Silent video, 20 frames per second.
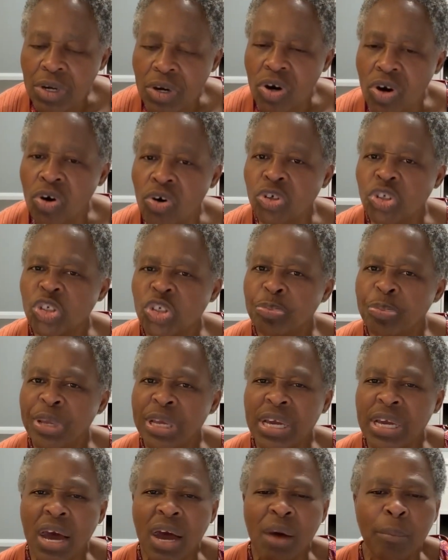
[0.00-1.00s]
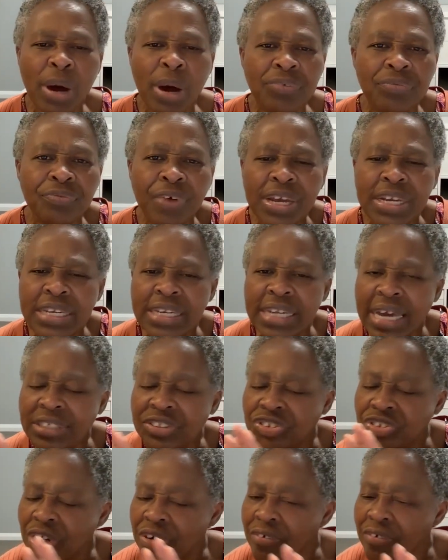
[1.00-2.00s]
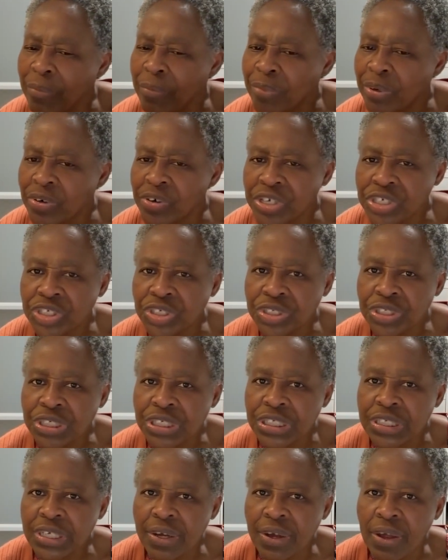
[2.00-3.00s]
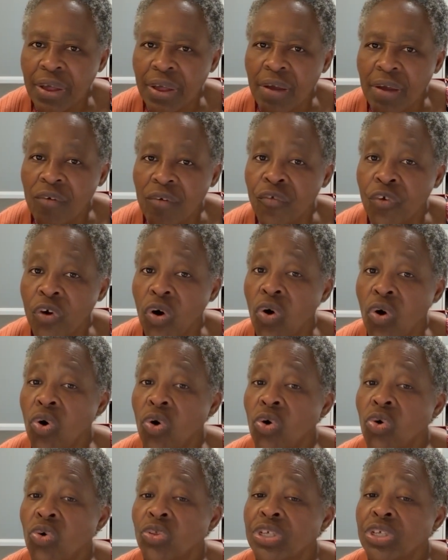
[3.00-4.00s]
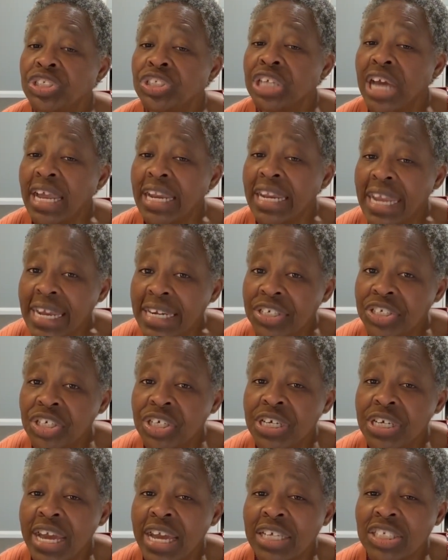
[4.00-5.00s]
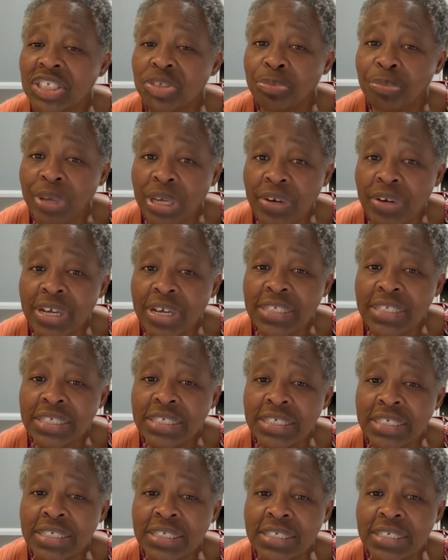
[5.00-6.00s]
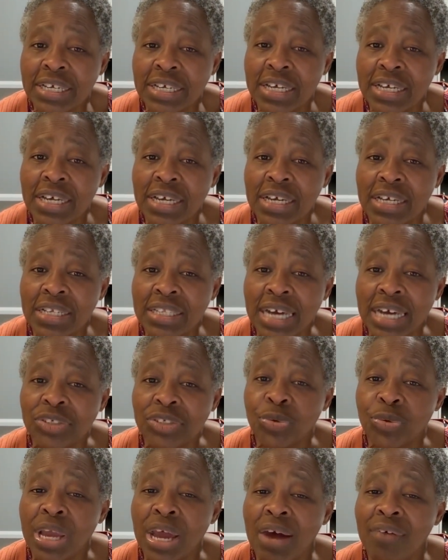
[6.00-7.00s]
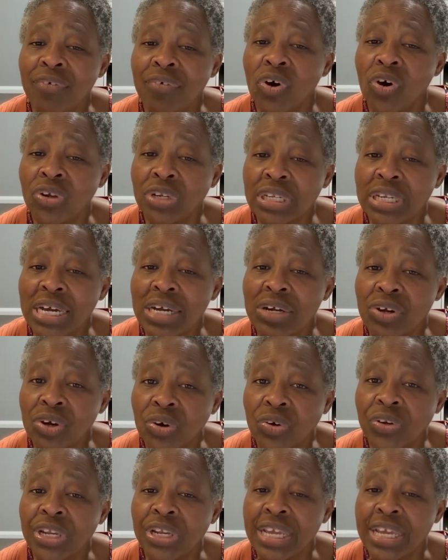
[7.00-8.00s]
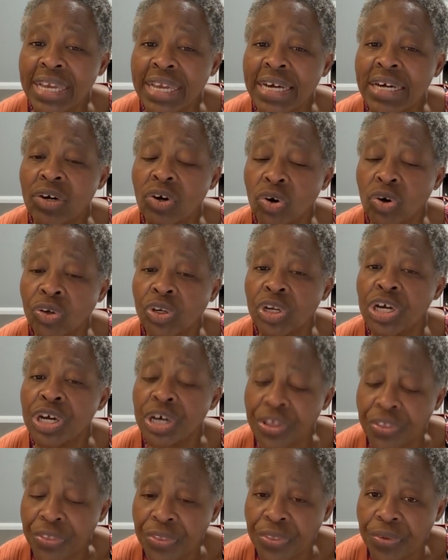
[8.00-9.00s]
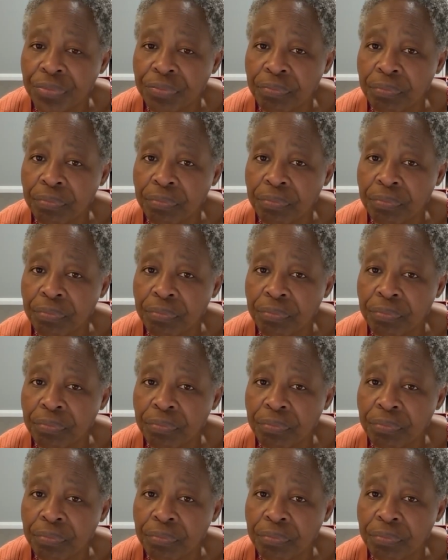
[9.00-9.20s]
or speak about financial reparations for all the challenging experiences that we have undergone here on earth.